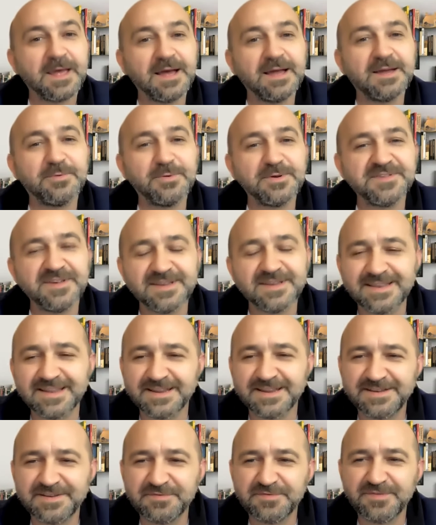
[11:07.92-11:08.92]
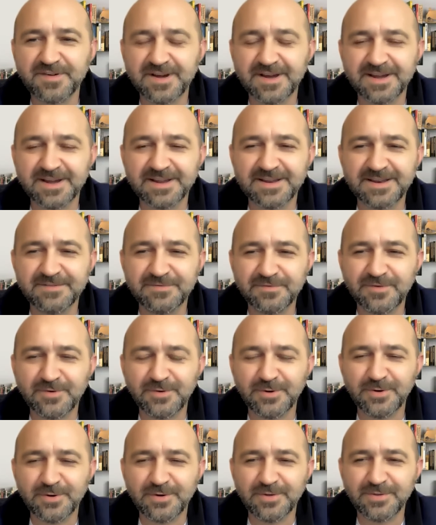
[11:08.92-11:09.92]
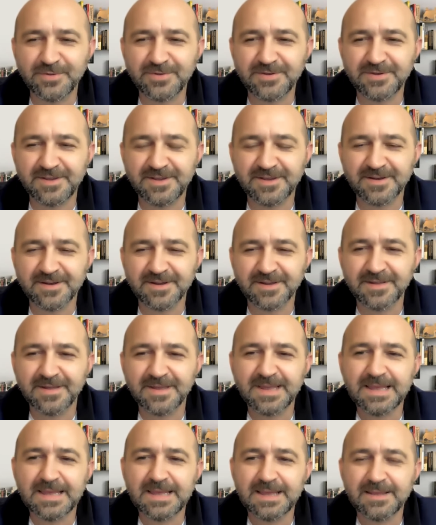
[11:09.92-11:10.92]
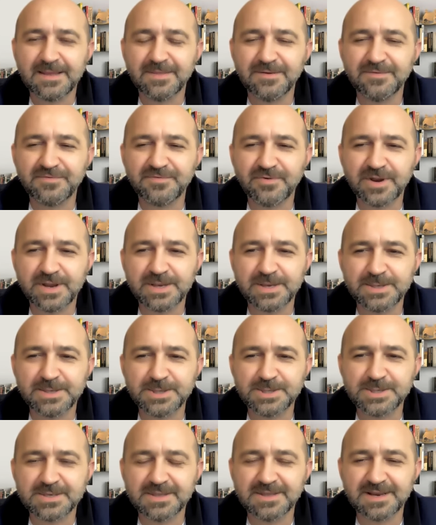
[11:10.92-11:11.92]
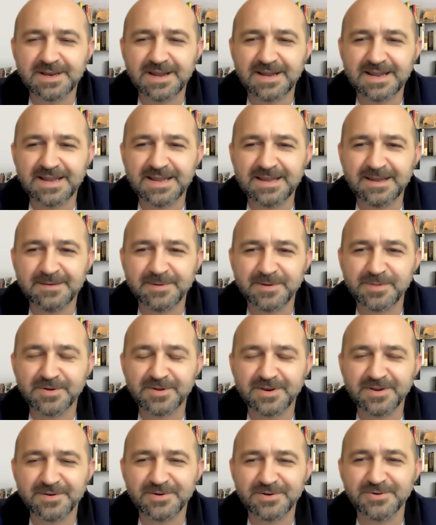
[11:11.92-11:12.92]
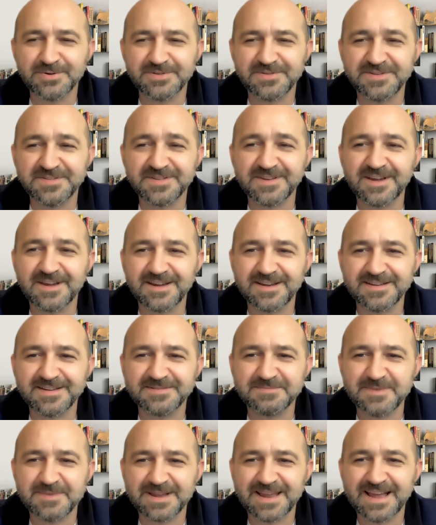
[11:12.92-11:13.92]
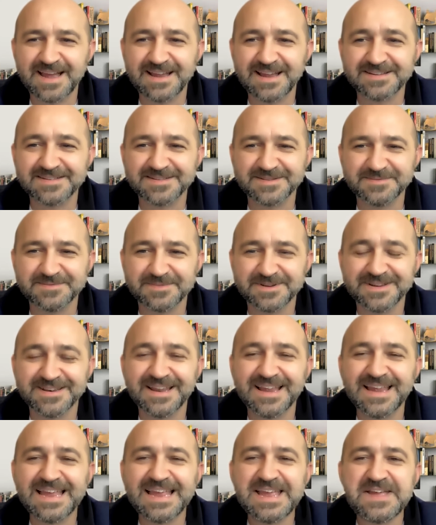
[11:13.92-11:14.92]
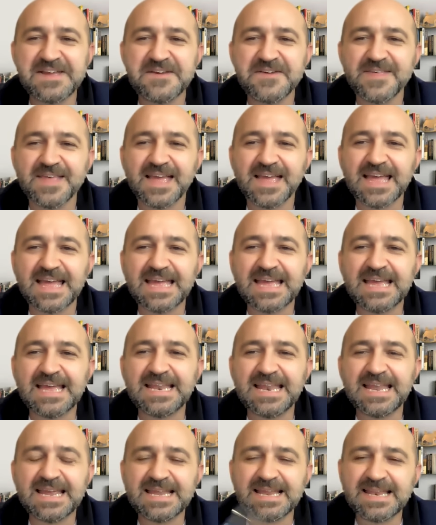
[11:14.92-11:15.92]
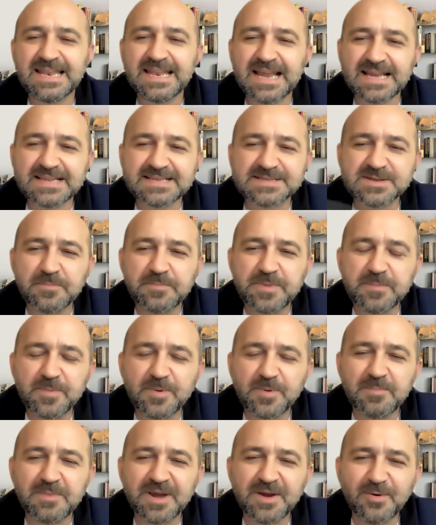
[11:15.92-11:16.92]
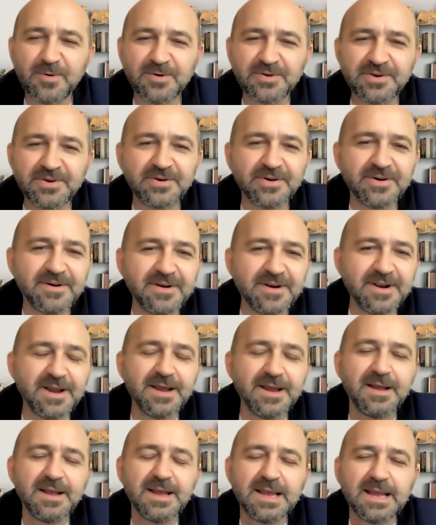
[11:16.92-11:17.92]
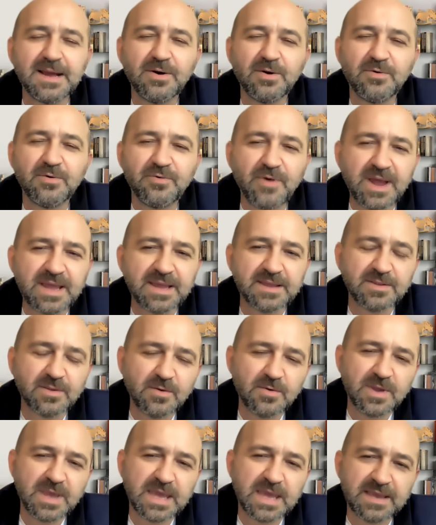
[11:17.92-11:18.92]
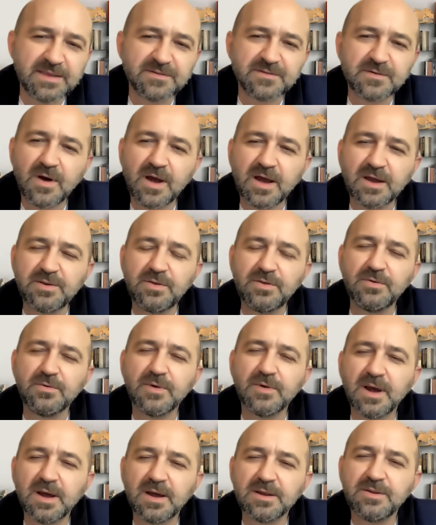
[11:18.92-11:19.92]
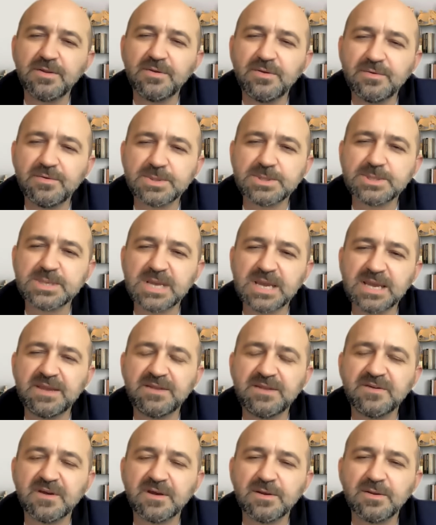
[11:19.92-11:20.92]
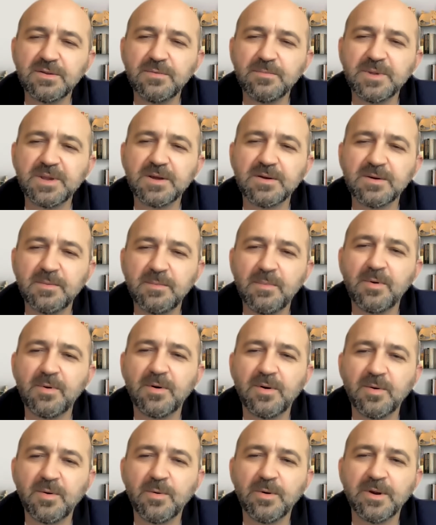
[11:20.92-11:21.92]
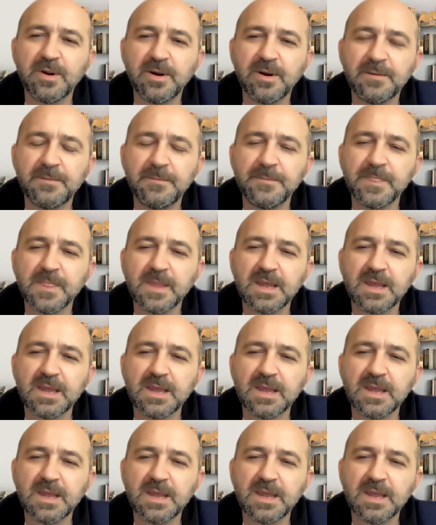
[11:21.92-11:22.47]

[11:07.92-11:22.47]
I was identified for the French that I am. I thought I could disguise my accent, but, and so people might wonder, all right, okay, so how do you change? How do you become more aware?